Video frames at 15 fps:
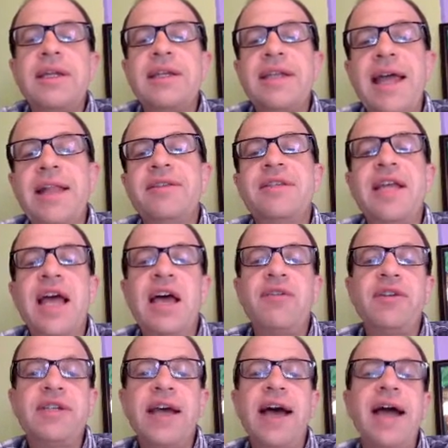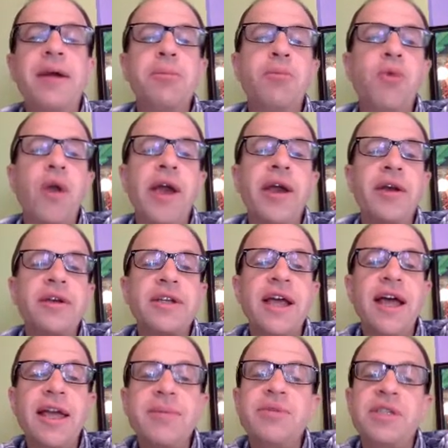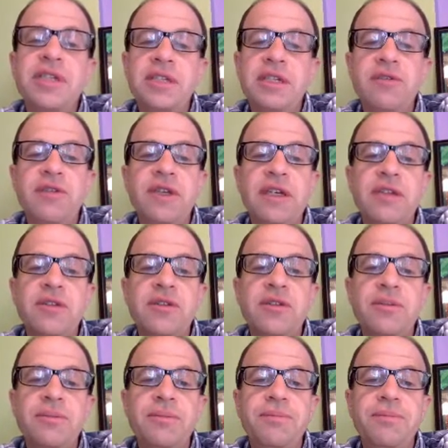tends to have a time prior time significance.